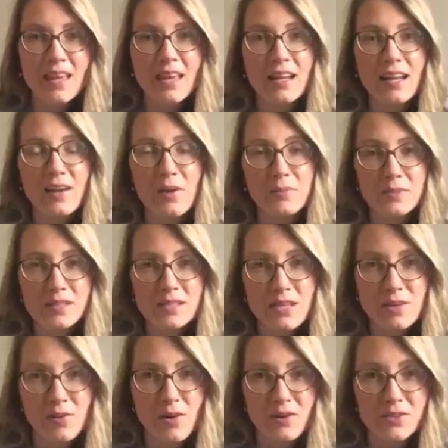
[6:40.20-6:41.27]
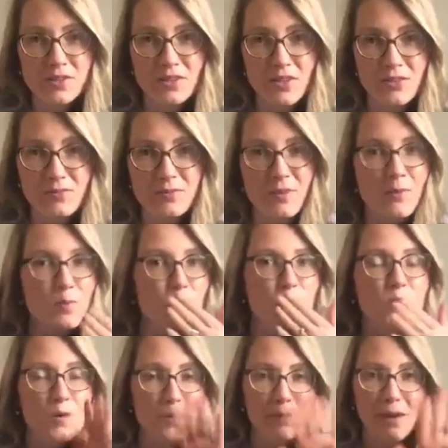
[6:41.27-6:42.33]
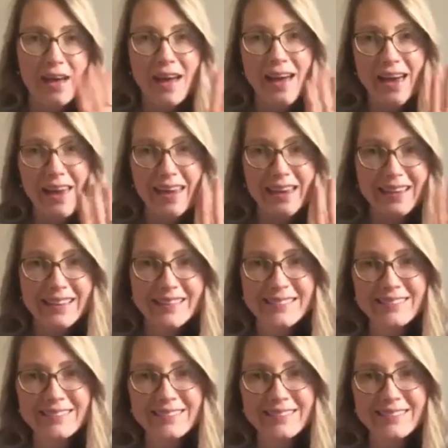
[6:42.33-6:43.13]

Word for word: And I hope to see you all soon. Bye.